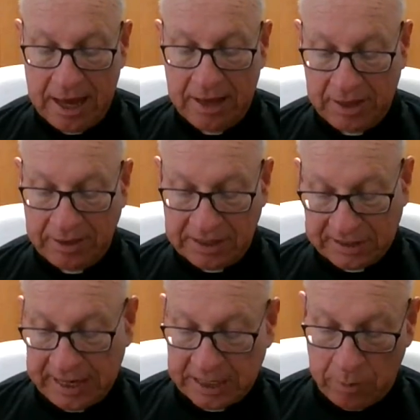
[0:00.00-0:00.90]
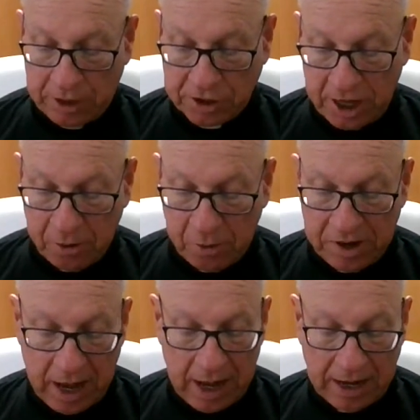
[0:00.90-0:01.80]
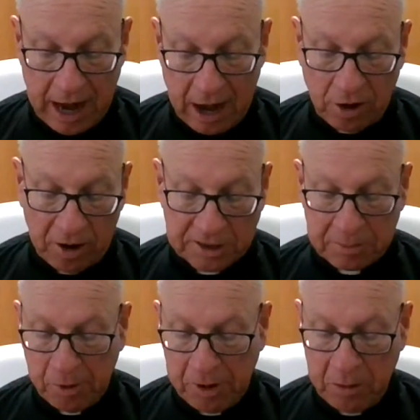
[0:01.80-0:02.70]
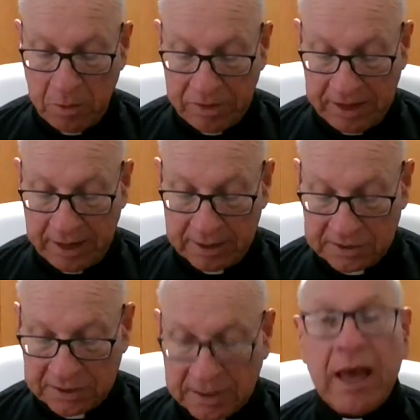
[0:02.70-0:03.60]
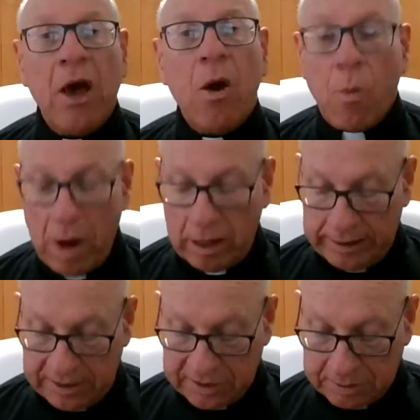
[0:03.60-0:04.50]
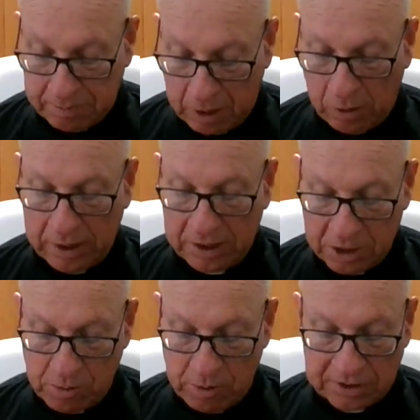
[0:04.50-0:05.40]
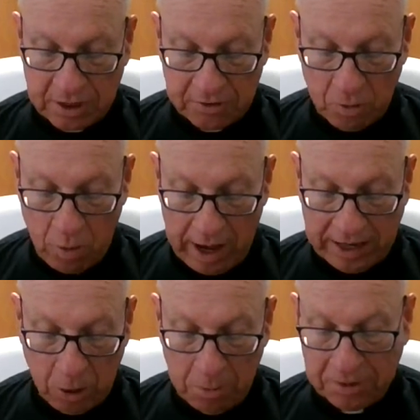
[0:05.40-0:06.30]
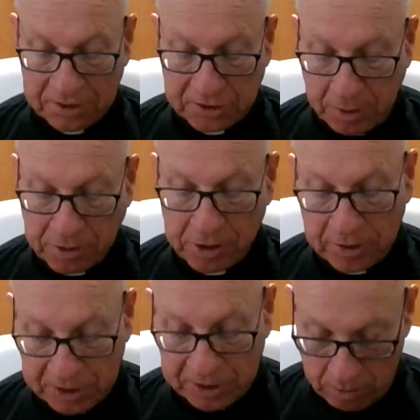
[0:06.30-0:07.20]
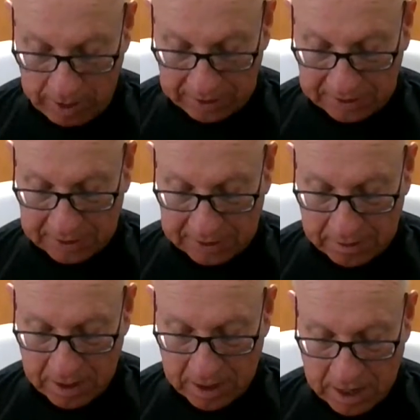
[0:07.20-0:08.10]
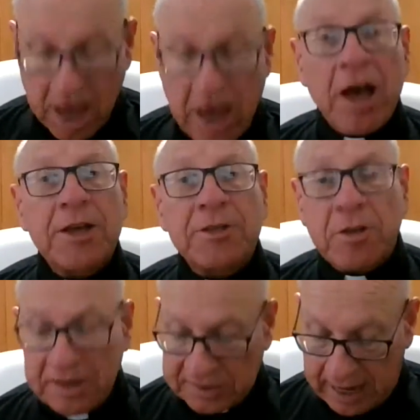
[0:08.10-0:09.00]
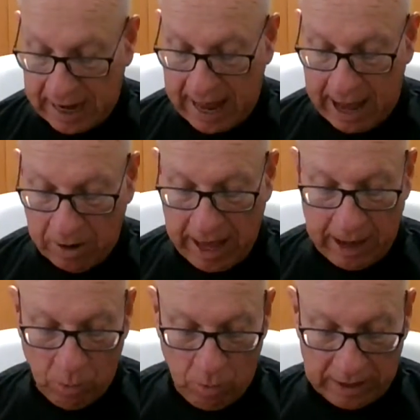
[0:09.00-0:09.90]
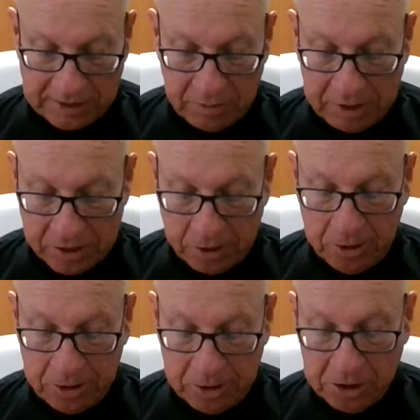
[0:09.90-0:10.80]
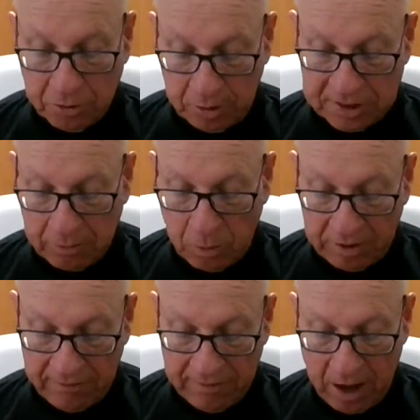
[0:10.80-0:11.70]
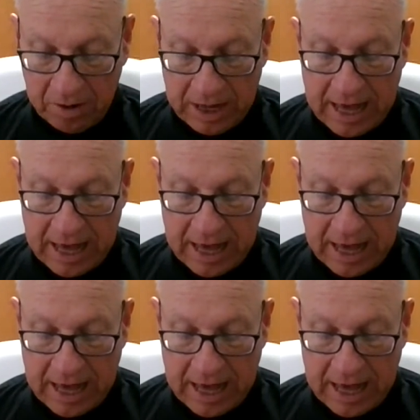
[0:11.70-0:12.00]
Then they said to each other, "Were not our hearts burning within us while he spoke to us on the way and opened the scriptures to us?" So they set out at once and returned to Jerusalem, where they found